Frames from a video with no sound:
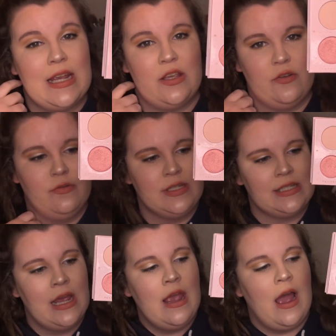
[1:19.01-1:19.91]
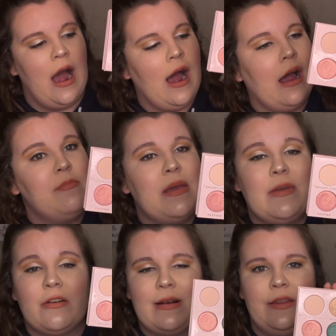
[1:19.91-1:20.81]
use.
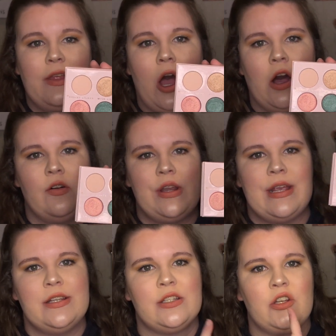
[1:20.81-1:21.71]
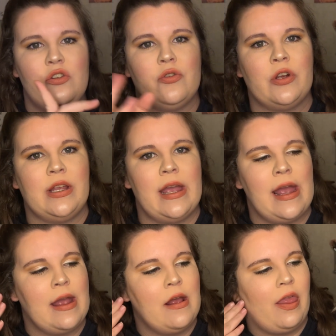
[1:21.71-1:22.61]
Maybe around the holidays you could
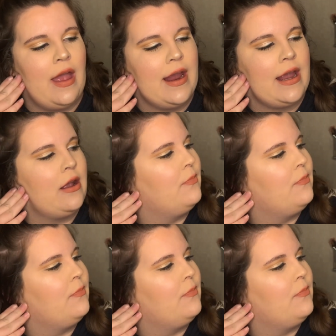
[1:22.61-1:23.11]
get like